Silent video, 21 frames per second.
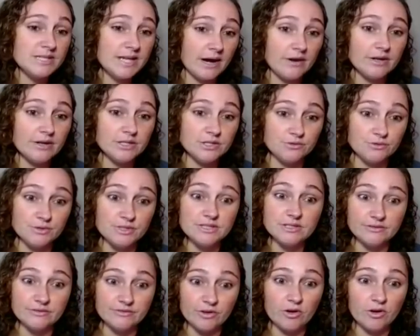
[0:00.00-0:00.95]

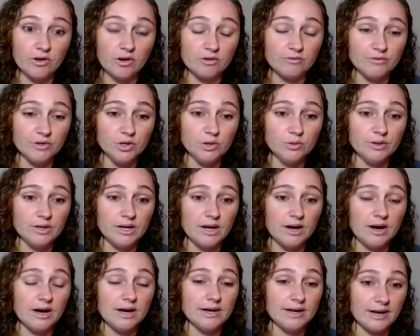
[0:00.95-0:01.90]
characteristic of you and
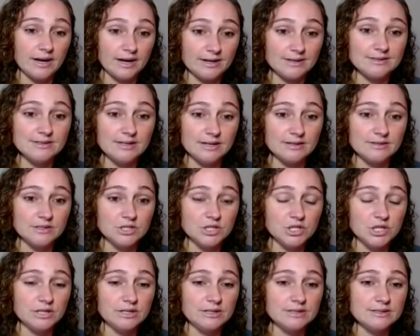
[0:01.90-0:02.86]
I as, as a
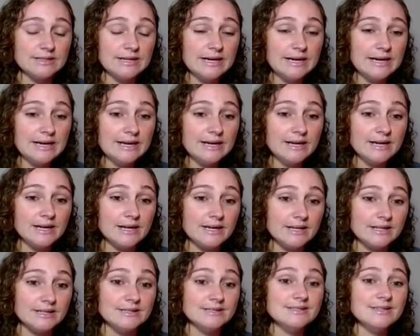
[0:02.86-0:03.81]
genus,
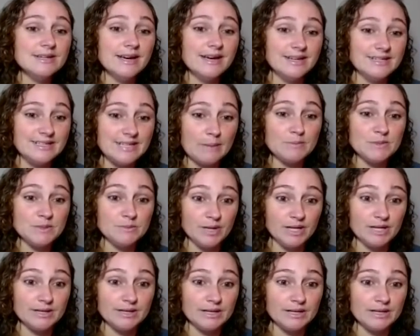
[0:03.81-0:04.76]
is
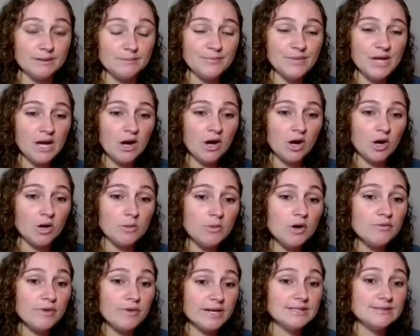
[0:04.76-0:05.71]
adaptability. Homo
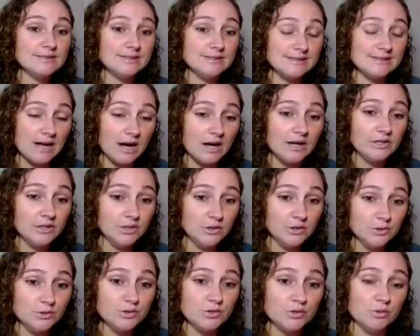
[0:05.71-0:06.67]
erectus is
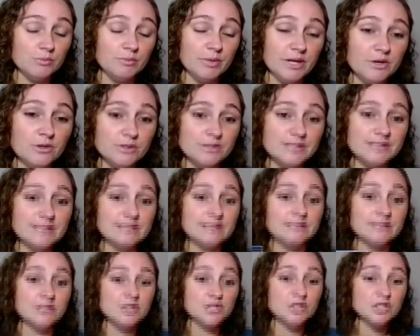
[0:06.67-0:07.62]
unusual because it is
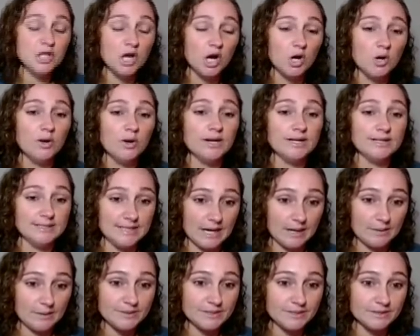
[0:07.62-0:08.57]
so
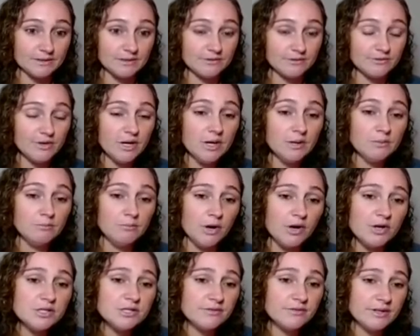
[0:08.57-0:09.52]
adaptive.
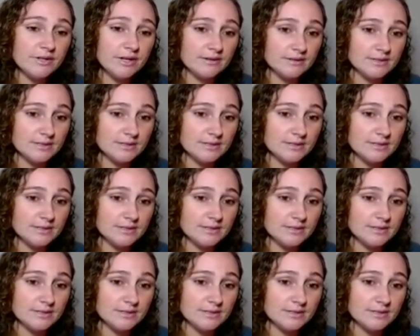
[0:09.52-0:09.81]
Most of the other